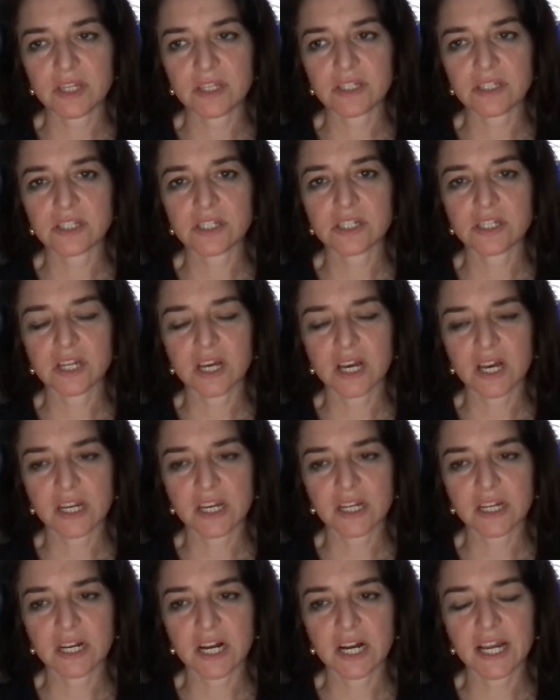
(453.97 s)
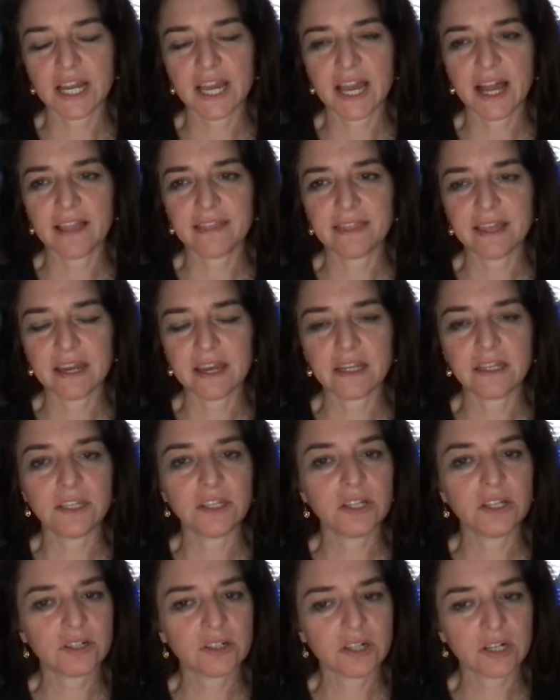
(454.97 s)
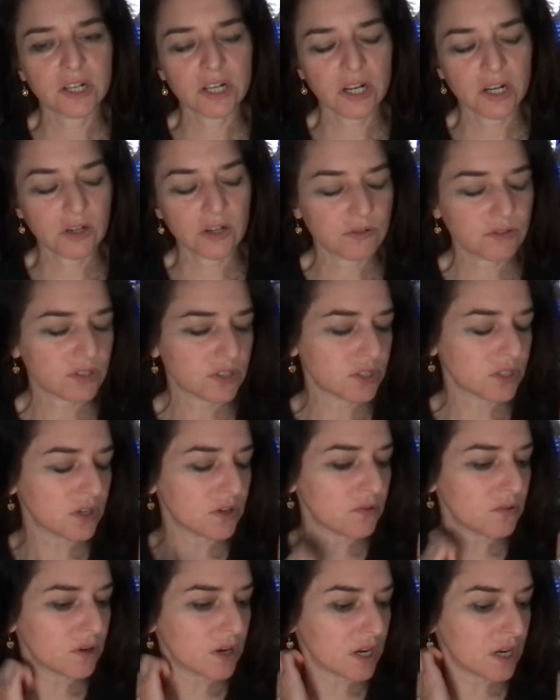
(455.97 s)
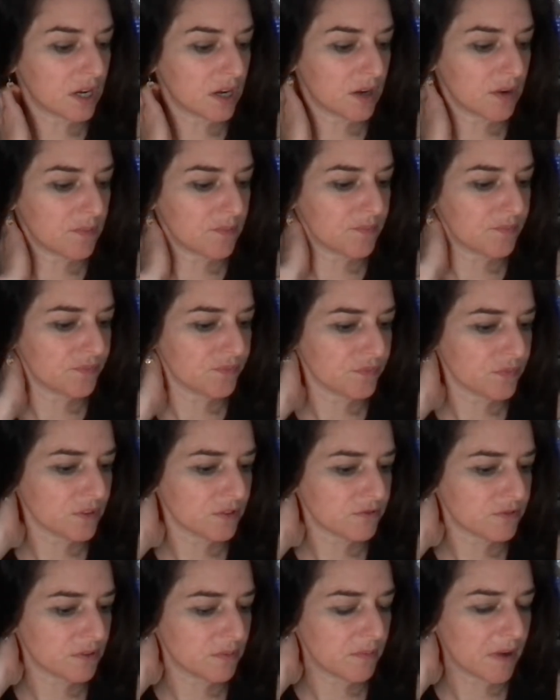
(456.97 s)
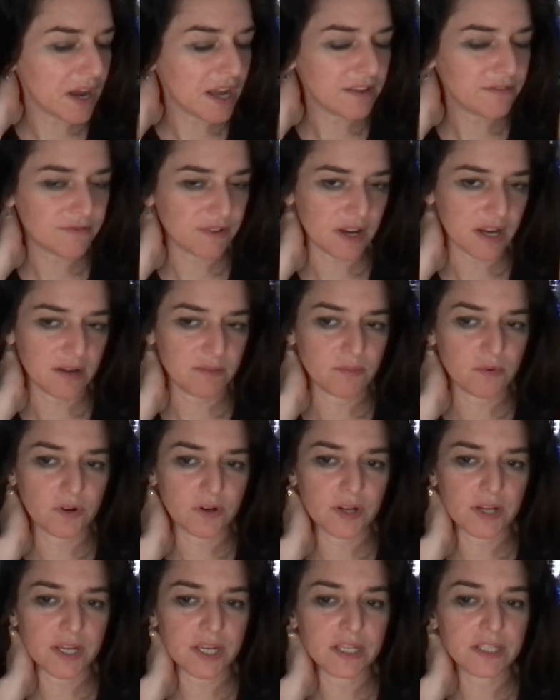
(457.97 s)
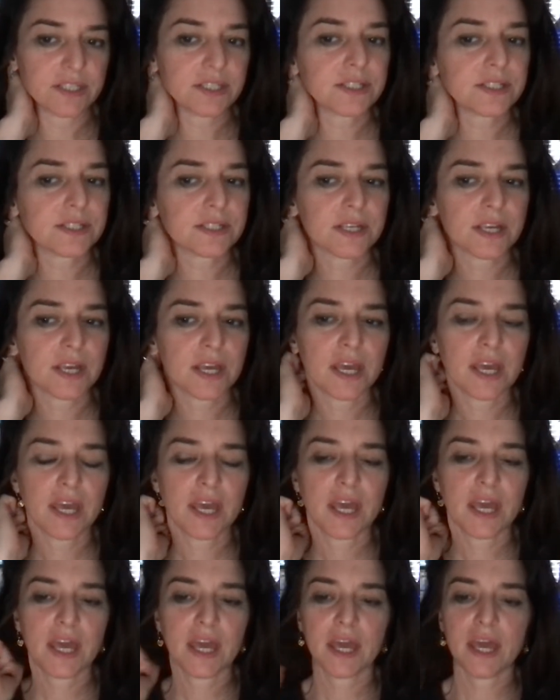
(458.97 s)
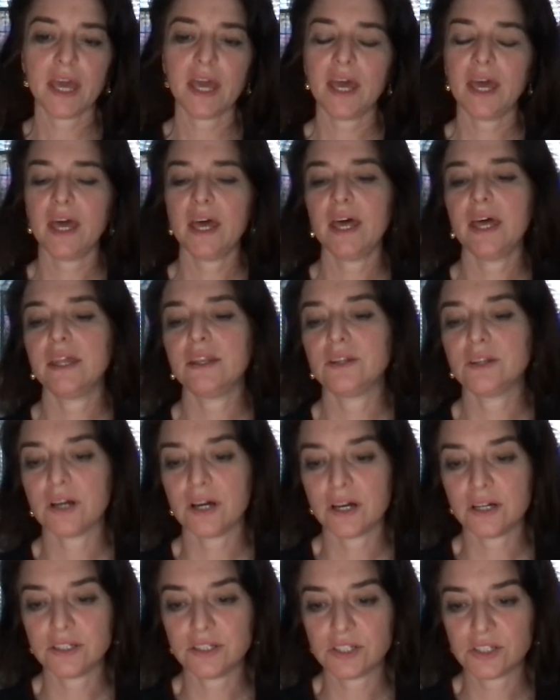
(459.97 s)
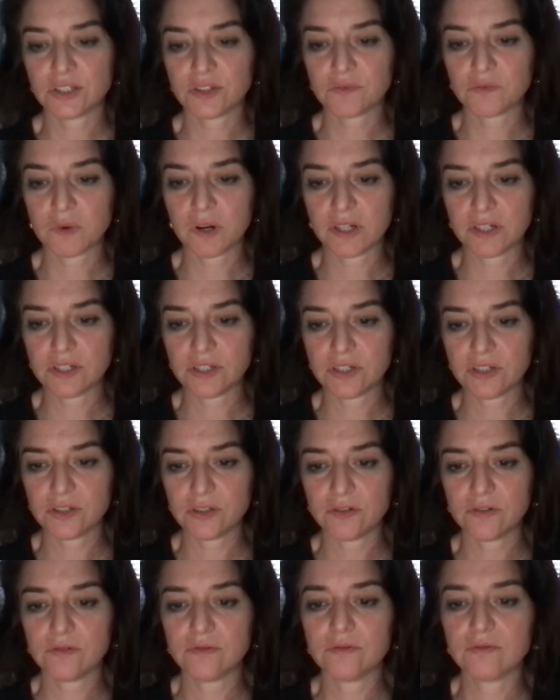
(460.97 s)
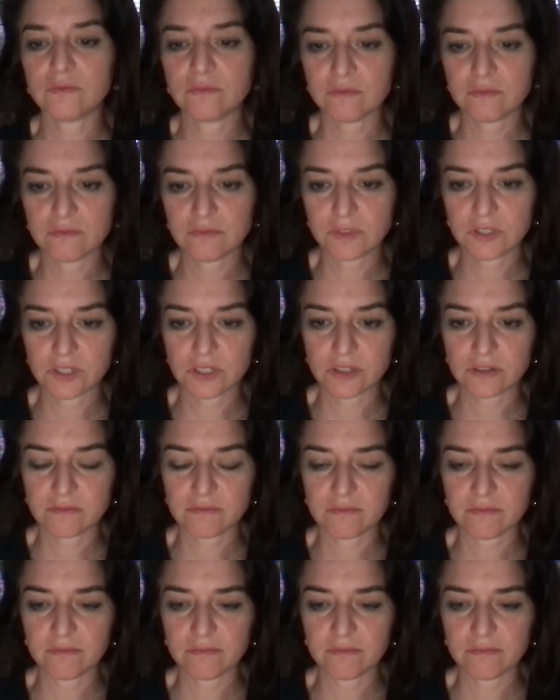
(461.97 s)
Sonata, I had that a year ago. So for my fibroids, and I just want to just